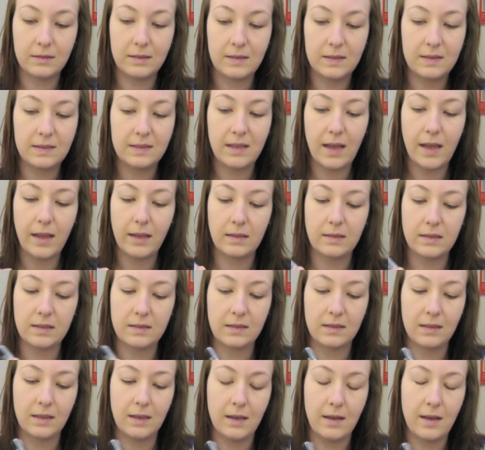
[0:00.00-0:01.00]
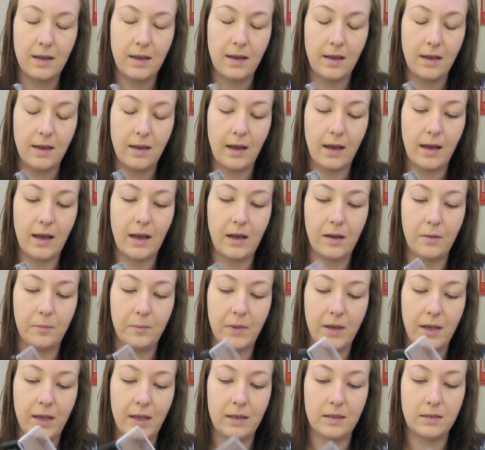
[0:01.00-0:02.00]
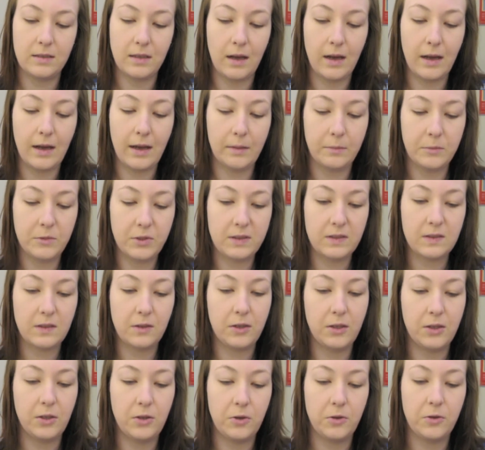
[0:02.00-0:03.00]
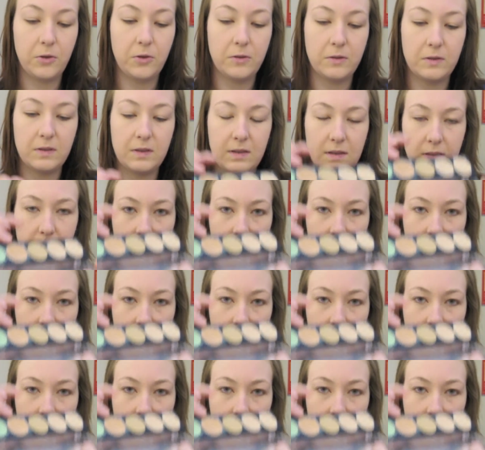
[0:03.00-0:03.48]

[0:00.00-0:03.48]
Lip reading: Set, and I'm just going to use